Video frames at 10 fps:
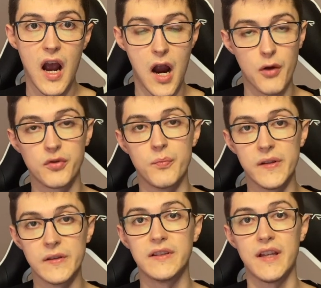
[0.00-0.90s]
how to
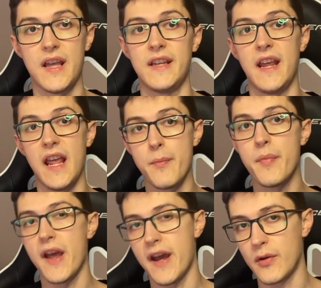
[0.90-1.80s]
build an
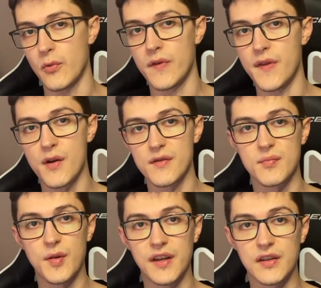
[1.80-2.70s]
API without
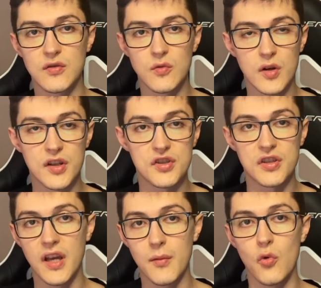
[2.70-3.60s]
spending too much
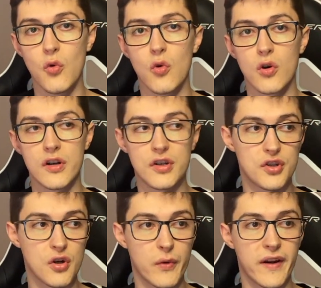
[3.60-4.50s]
time or
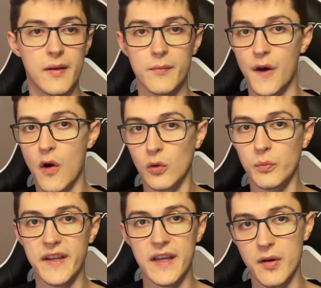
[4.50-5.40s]
showing him the whole
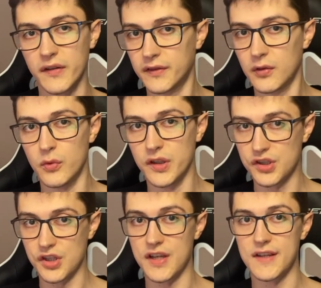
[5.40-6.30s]
behemoth,
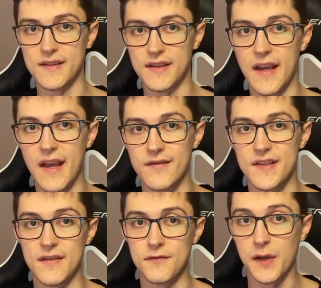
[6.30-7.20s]
which is the
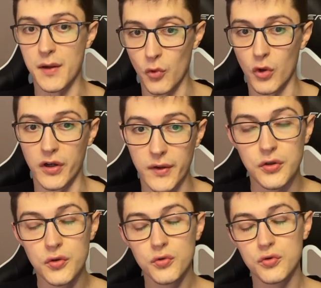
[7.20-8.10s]
MVC framework.
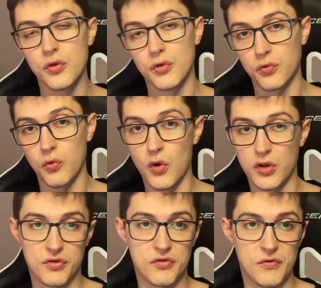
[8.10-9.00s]
You don't
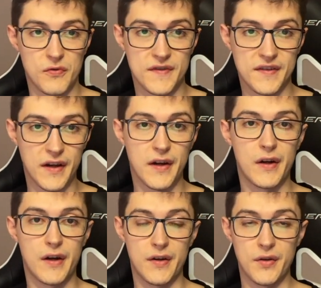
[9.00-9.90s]
want to
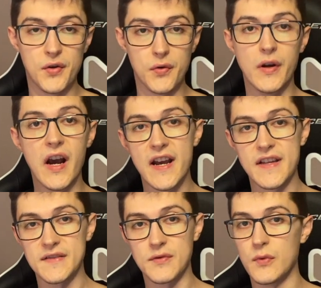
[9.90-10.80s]
scare new
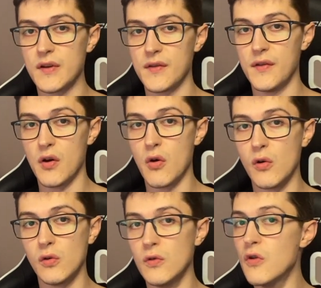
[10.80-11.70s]
guys with the
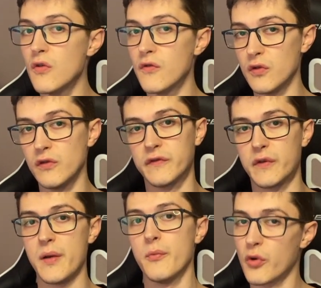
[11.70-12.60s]
whole full
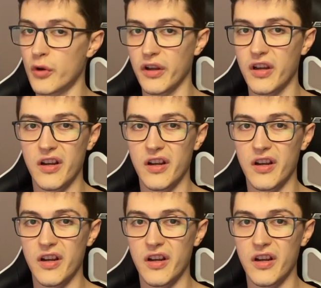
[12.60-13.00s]
framework